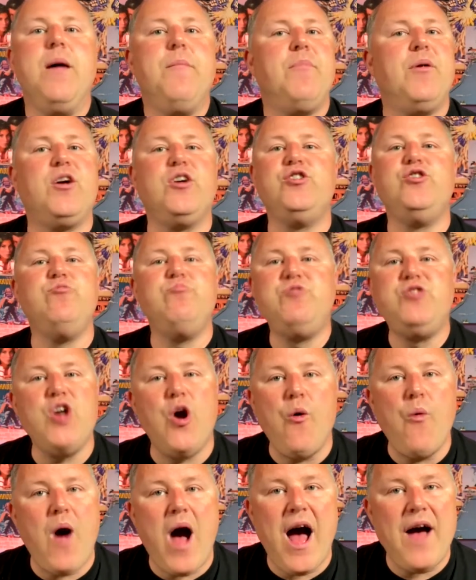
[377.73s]
because you
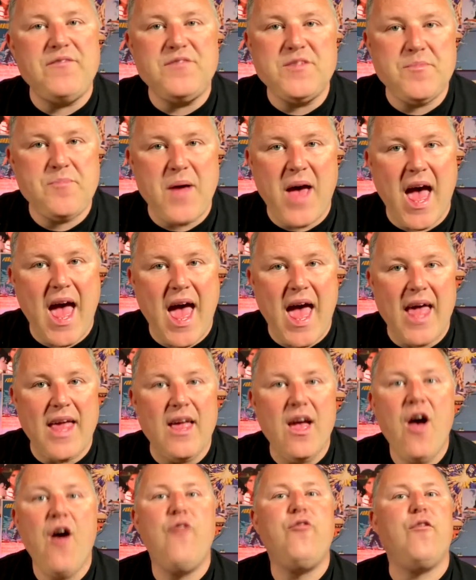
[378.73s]
don't have to pay
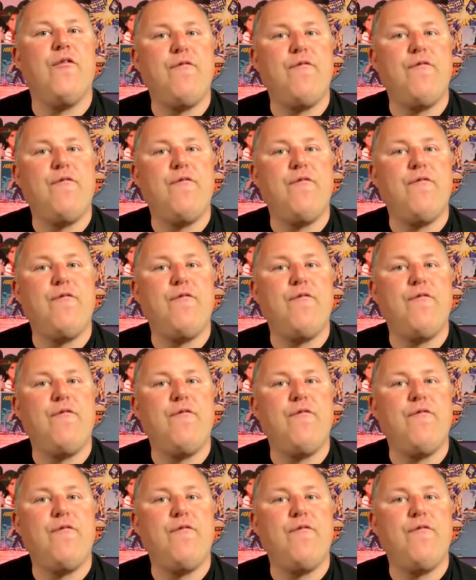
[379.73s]
the